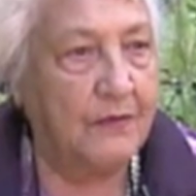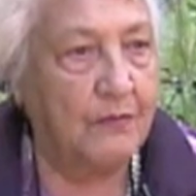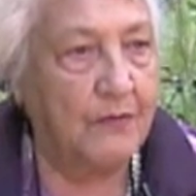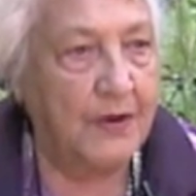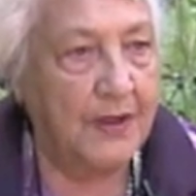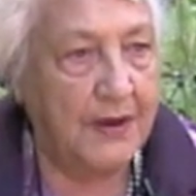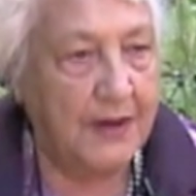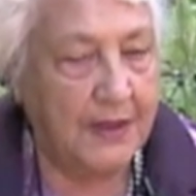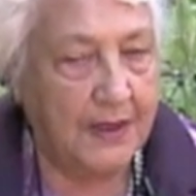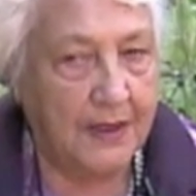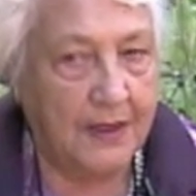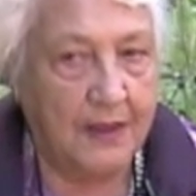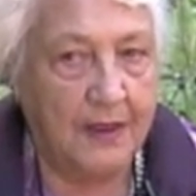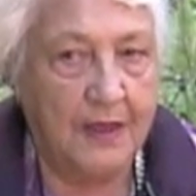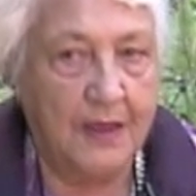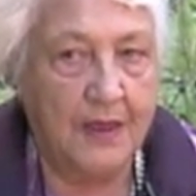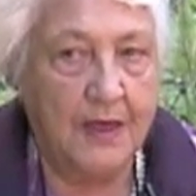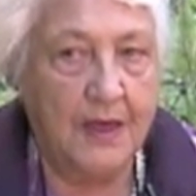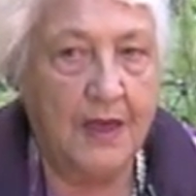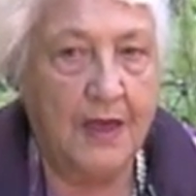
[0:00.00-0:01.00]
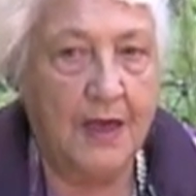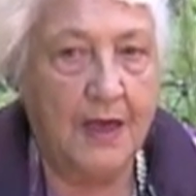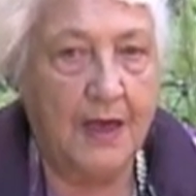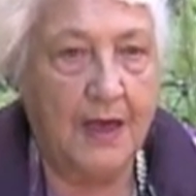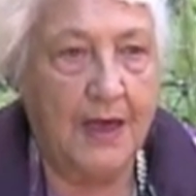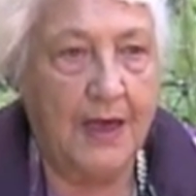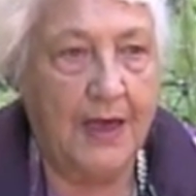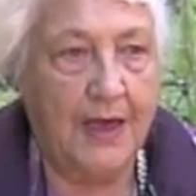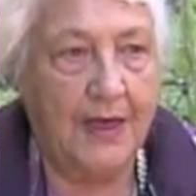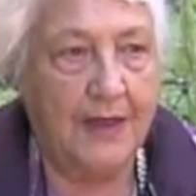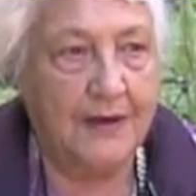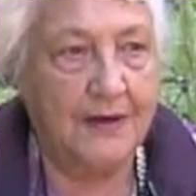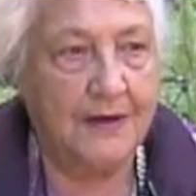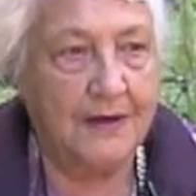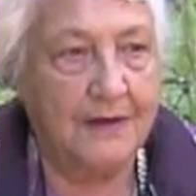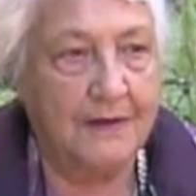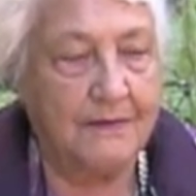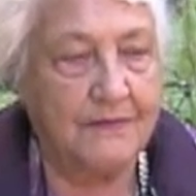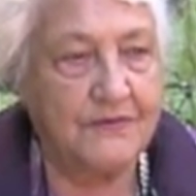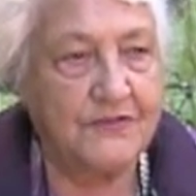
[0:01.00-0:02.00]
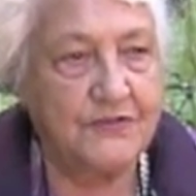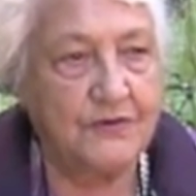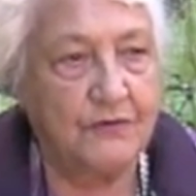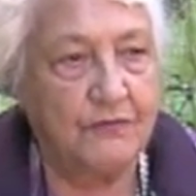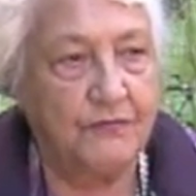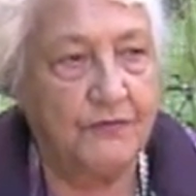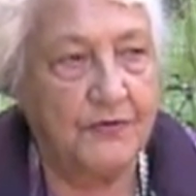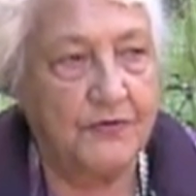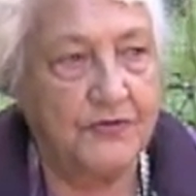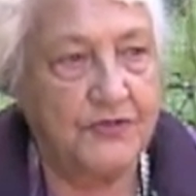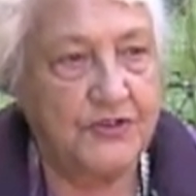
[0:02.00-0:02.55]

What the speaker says: their wedding, and so